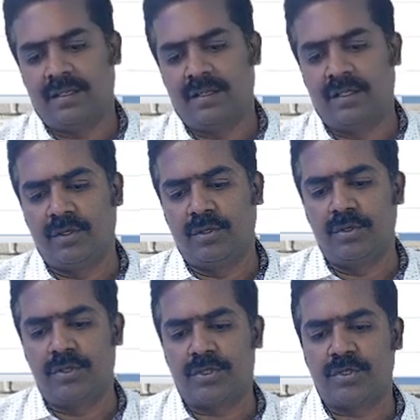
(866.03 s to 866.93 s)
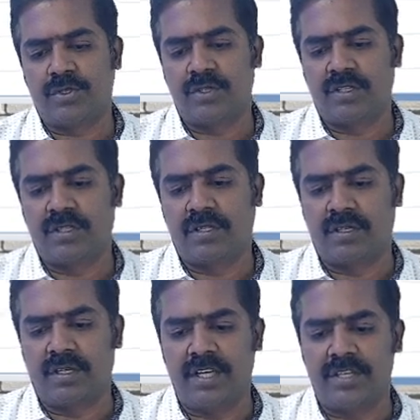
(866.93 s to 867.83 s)
the goods
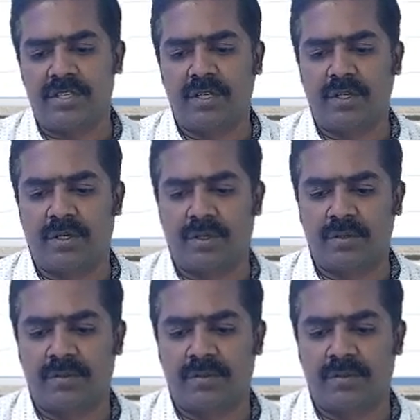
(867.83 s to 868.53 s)
reach the godown.